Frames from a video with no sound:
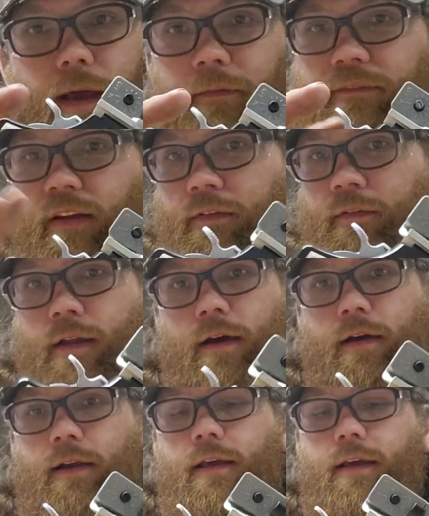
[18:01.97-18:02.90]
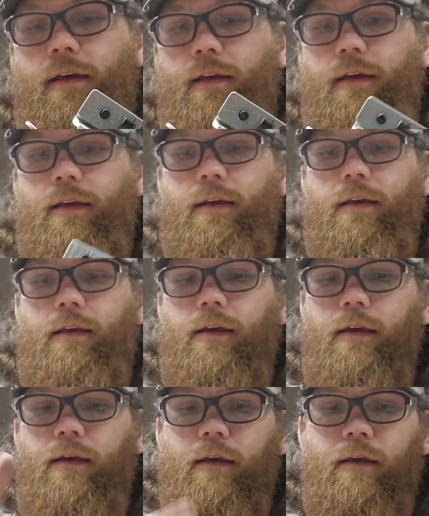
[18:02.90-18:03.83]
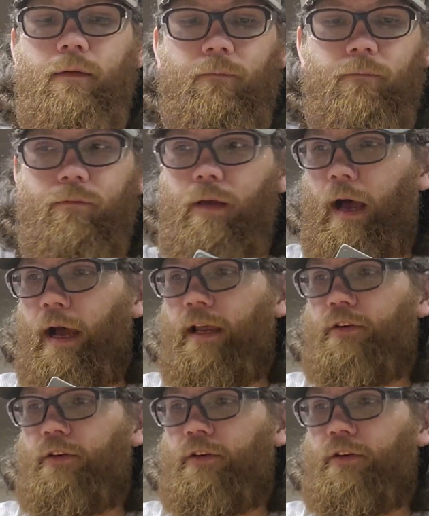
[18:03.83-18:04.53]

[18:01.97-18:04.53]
I've done none. I